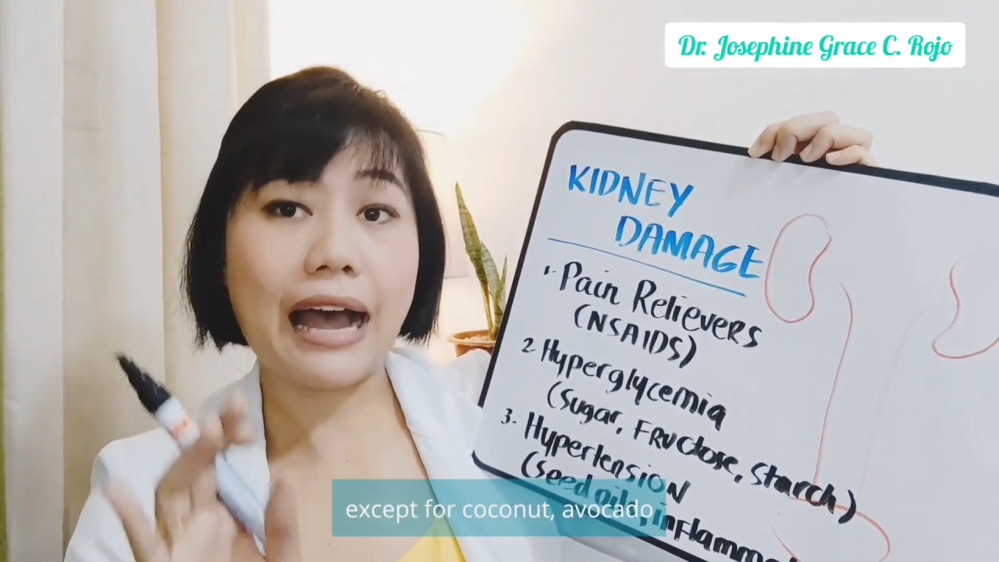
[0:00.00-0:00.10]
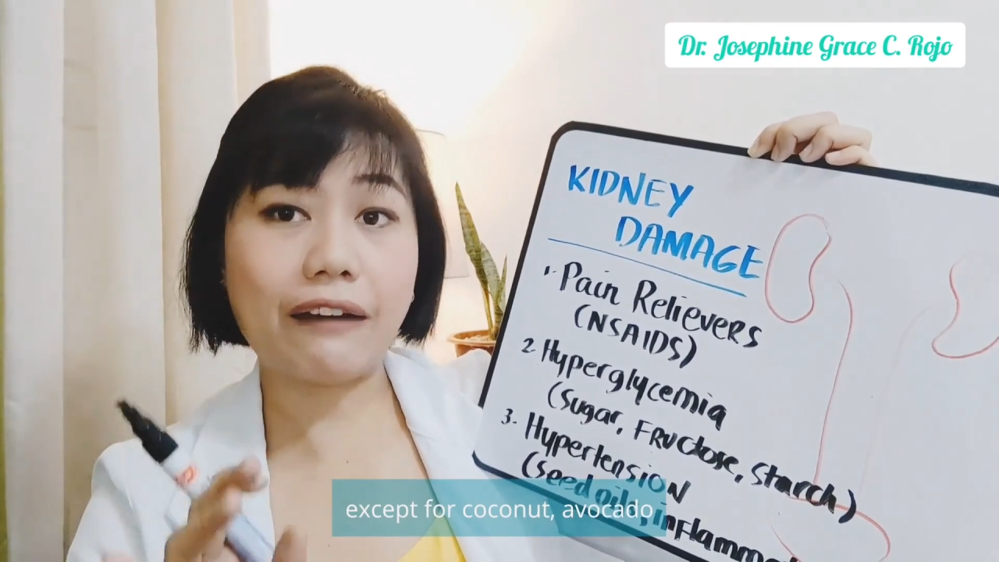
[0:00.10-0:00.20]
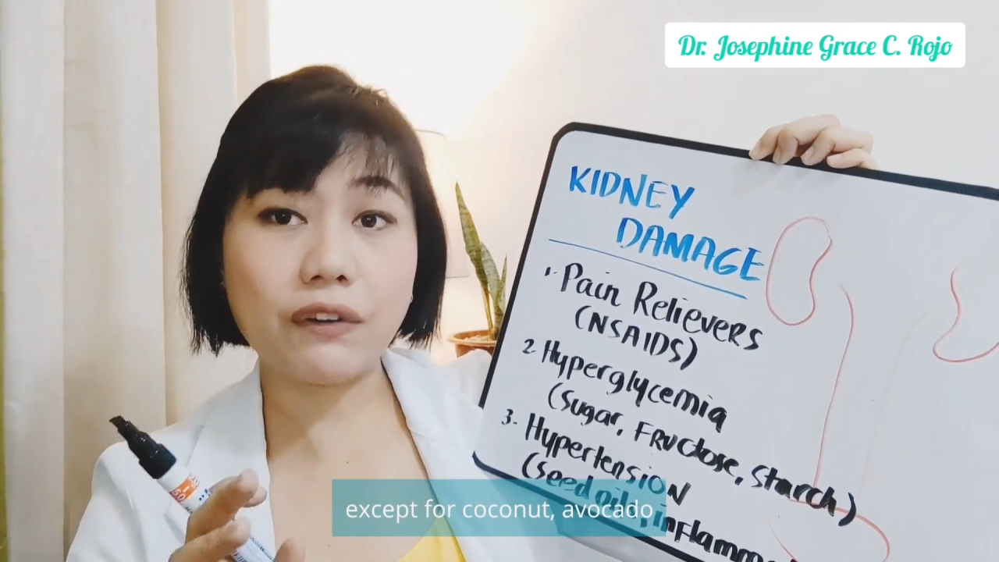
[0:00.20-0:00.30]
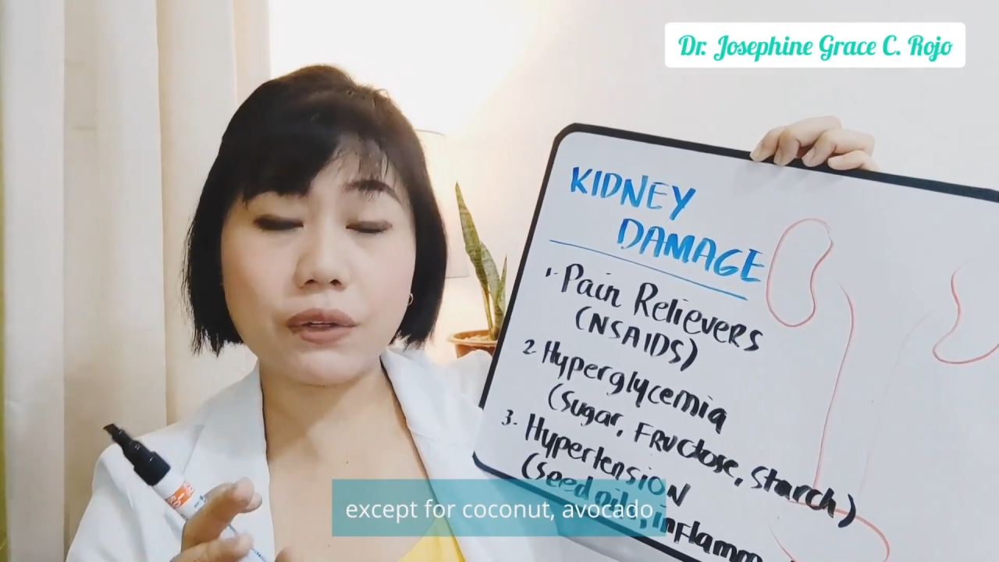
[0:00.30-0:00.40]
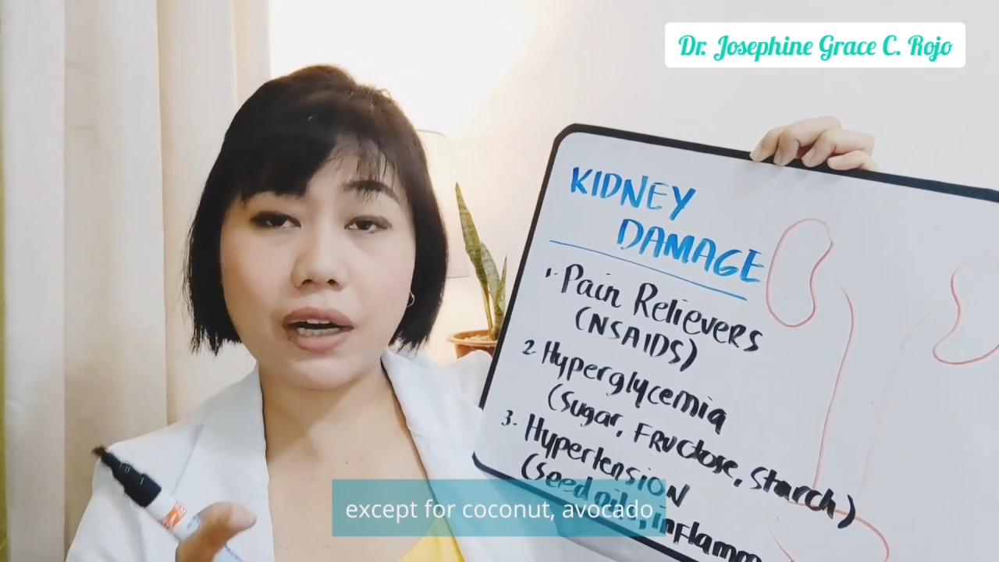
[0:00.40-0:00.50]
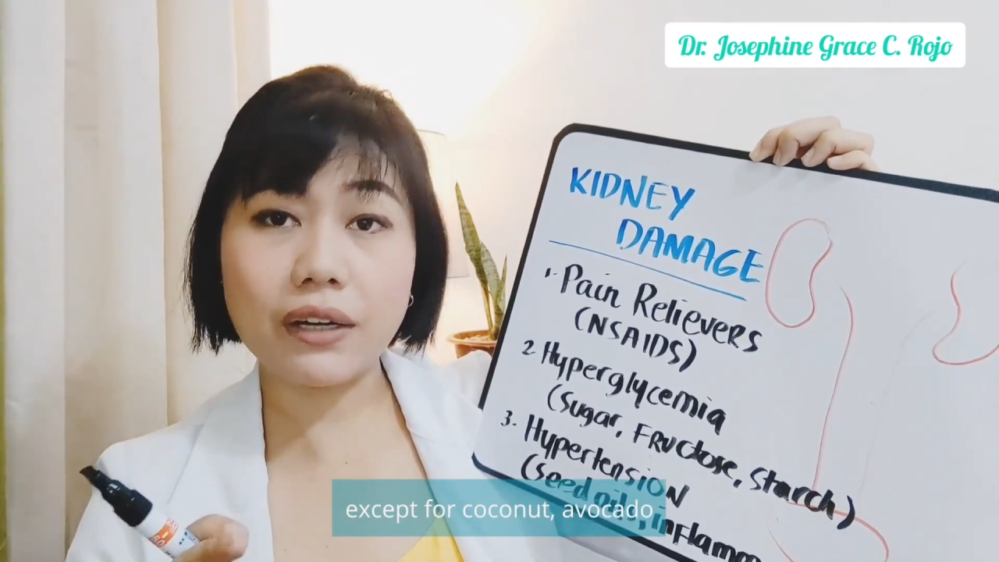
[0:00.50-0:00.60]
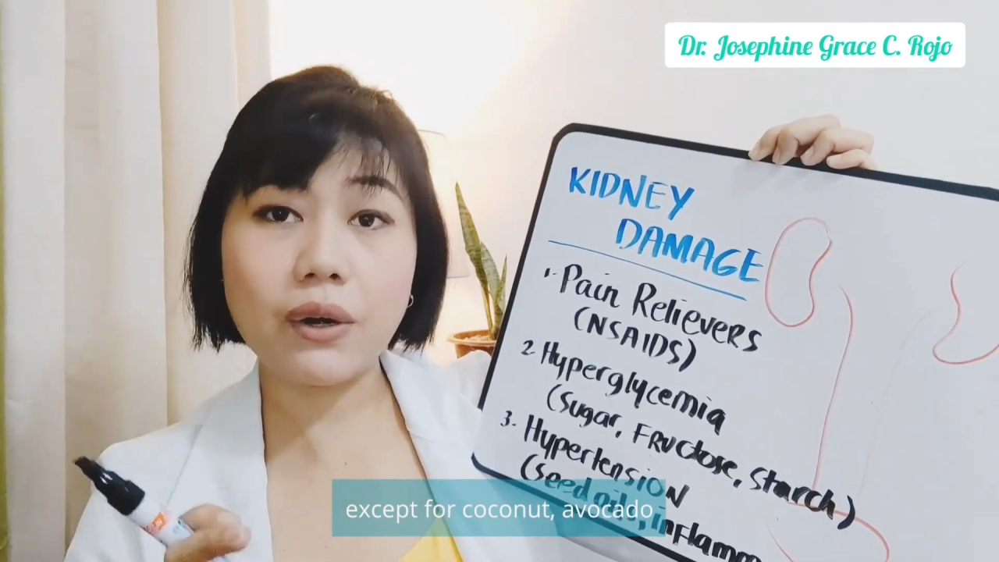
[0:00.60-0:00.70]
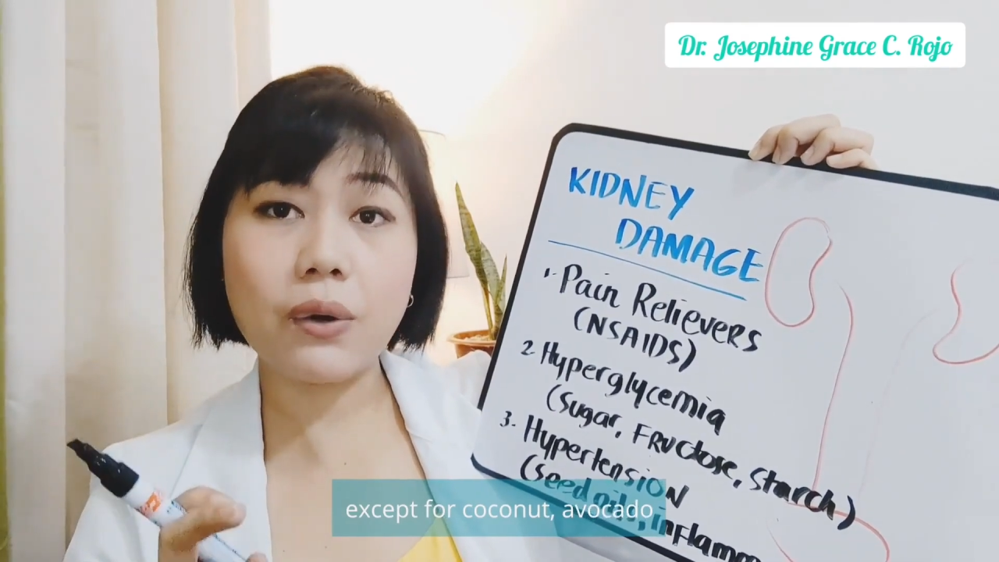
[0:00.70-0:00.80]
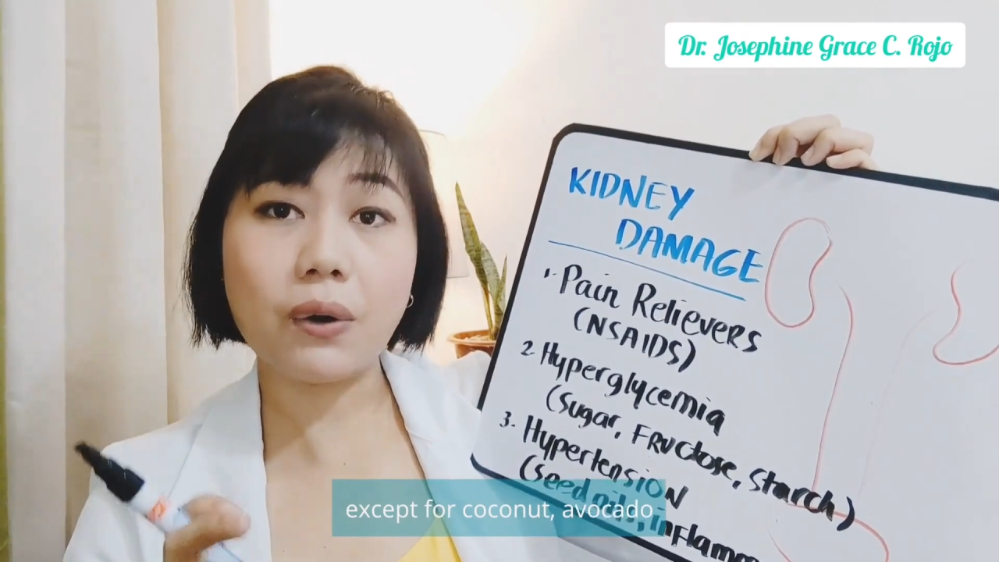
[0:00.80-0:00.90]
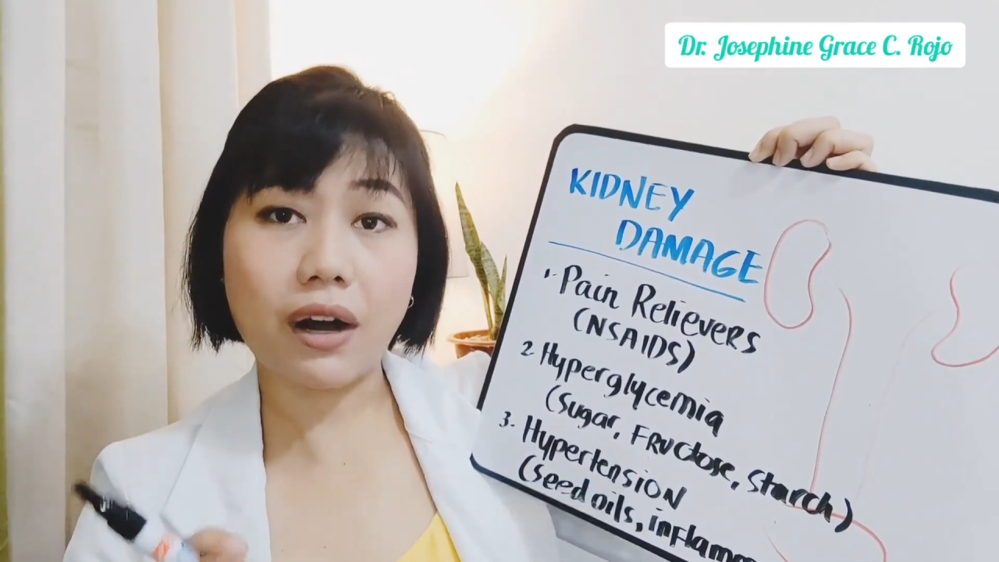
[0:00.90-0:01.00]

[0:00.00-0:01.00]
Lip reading: avocado,